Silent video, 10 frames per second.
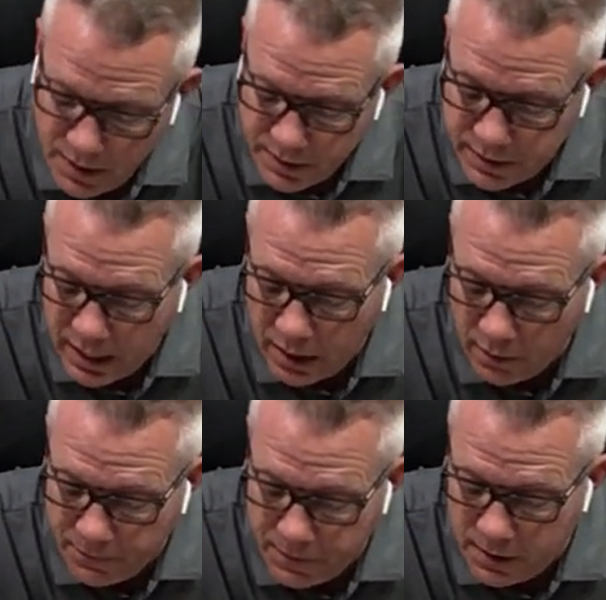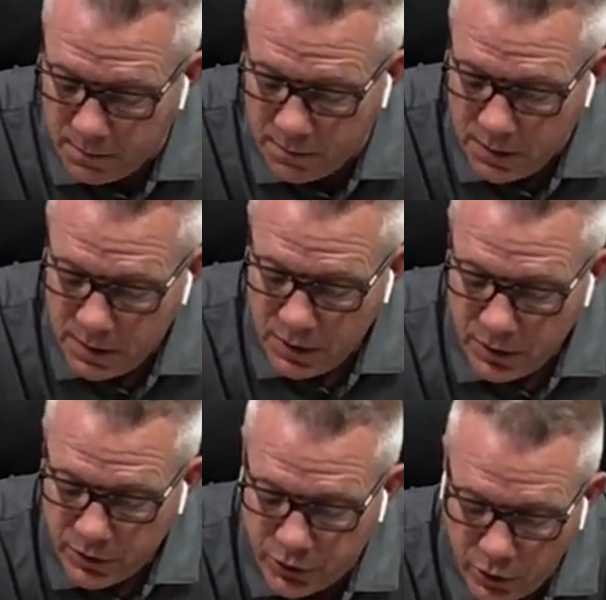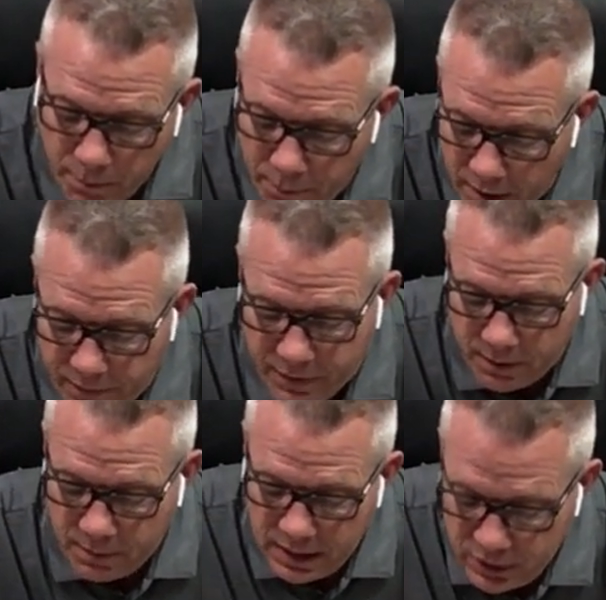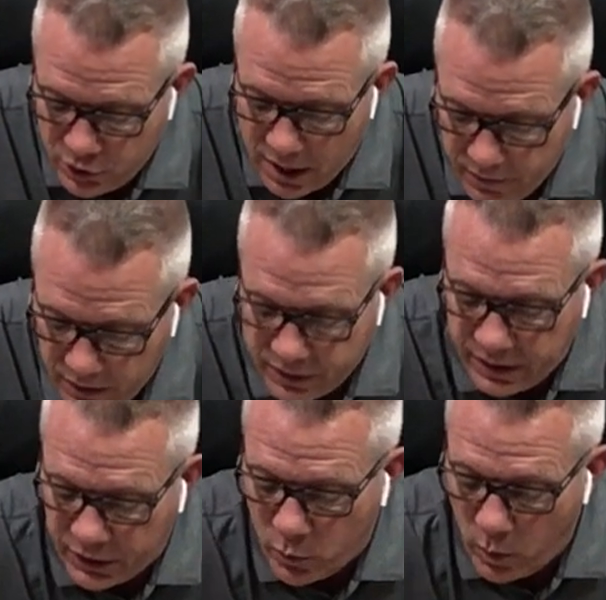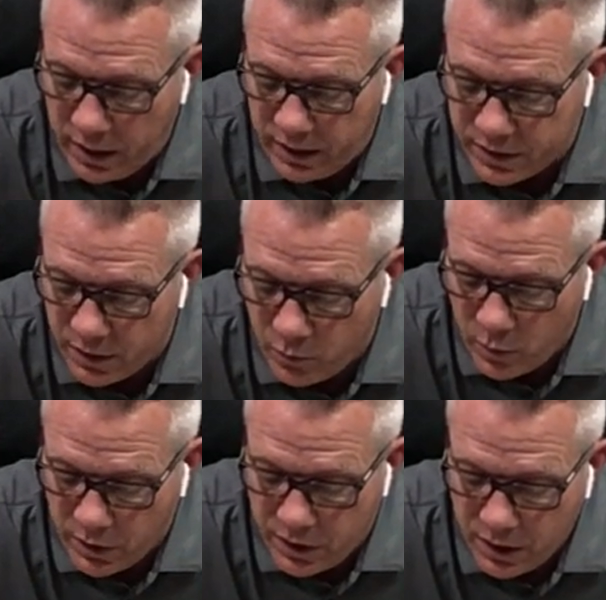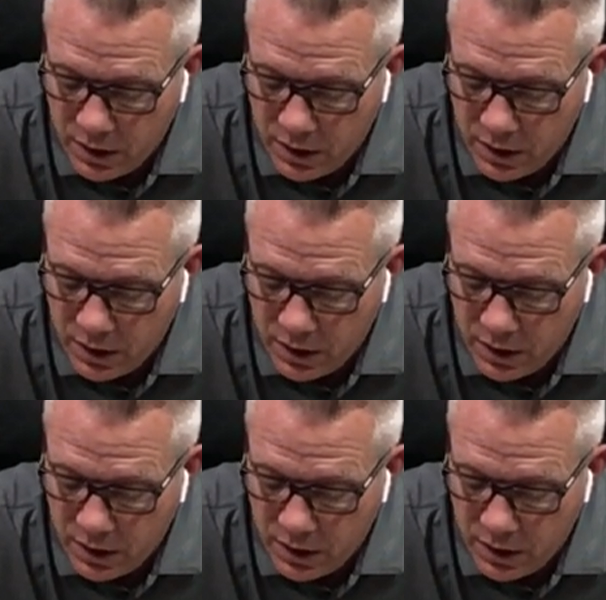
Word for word: Seraphim stood above him, each having six wings, and with